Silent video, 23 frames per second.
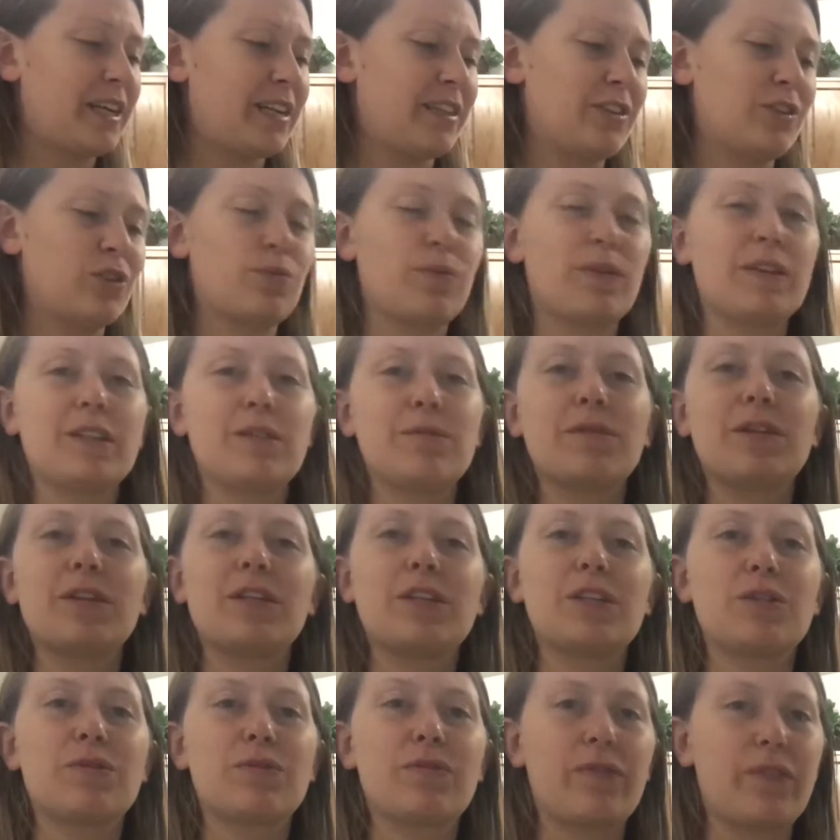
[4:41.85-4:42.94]
and there's way too
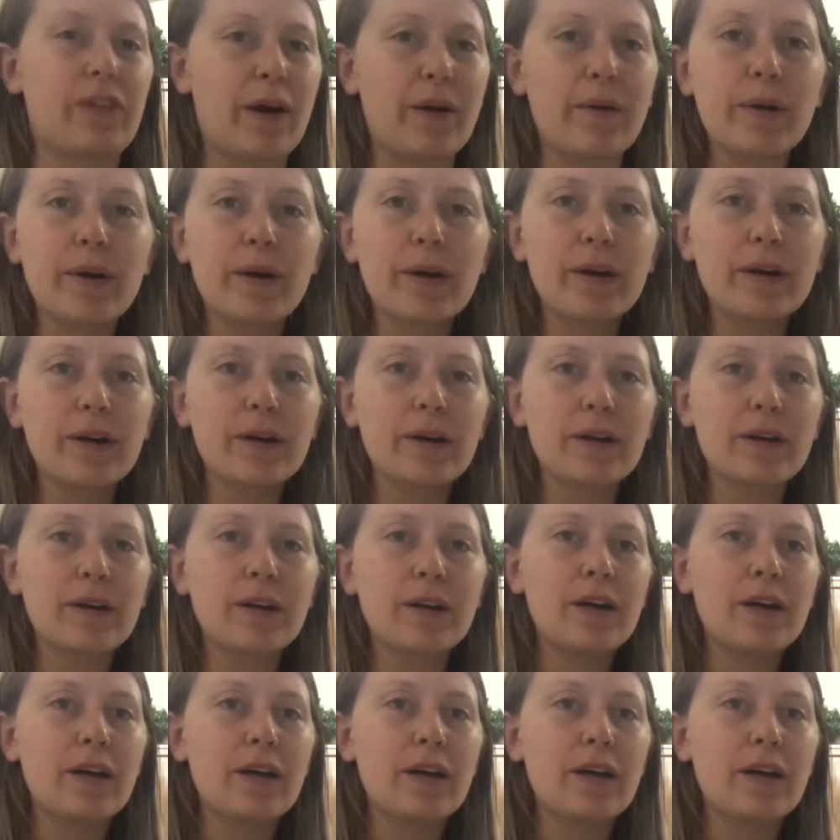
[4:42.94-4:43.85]
much flour